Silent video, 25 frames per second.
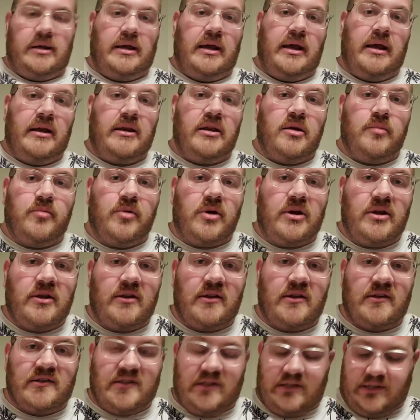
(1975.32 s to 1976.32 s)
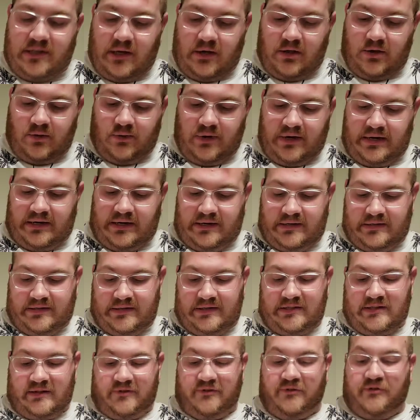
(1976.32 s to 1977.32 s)
And anybody that says
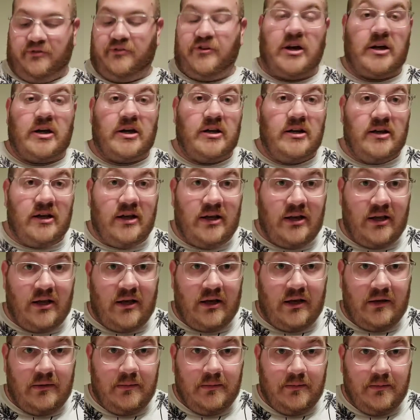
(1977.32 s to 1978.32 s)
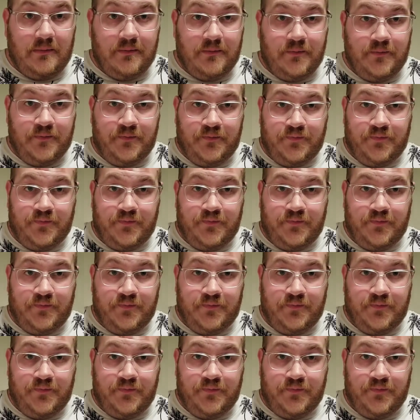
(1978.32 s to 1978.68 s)
otherwise is a fucking idiot.